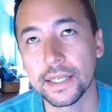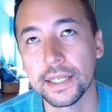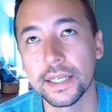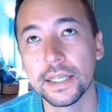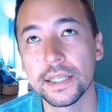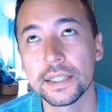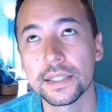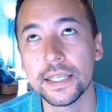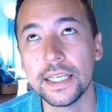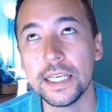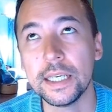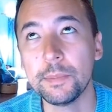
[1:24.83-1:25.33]

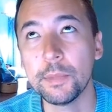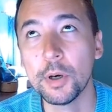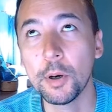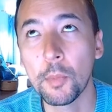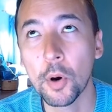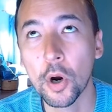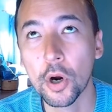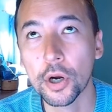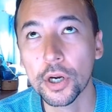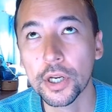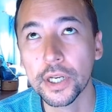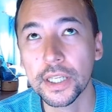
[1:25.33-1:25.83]
is email
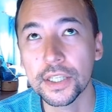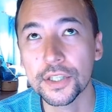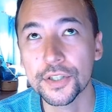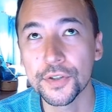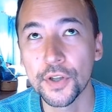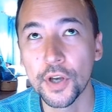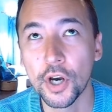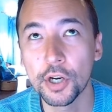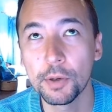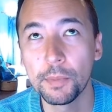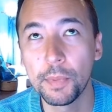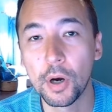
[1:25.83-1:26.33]
marketing is
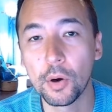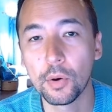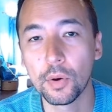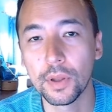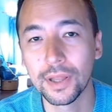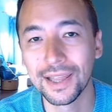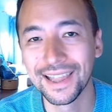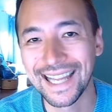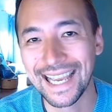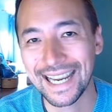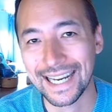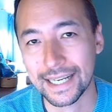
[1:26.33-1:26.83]
not about
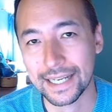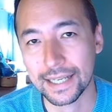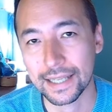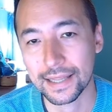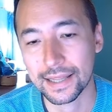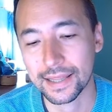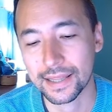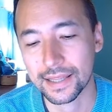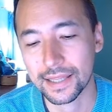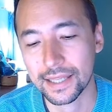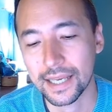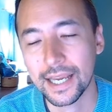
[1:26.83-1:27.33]

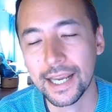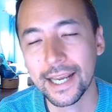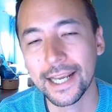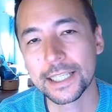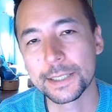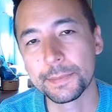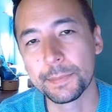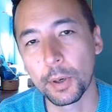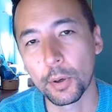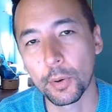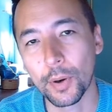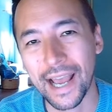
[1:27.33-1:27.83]
length. It's
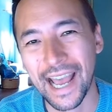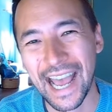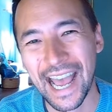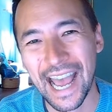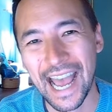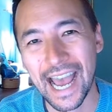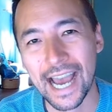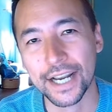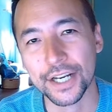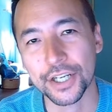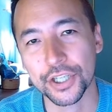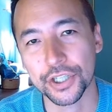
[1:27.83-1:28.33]
about
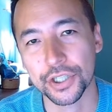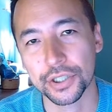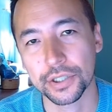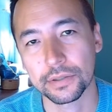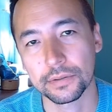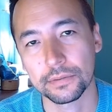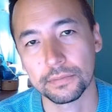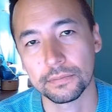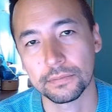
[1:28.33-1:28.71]
action.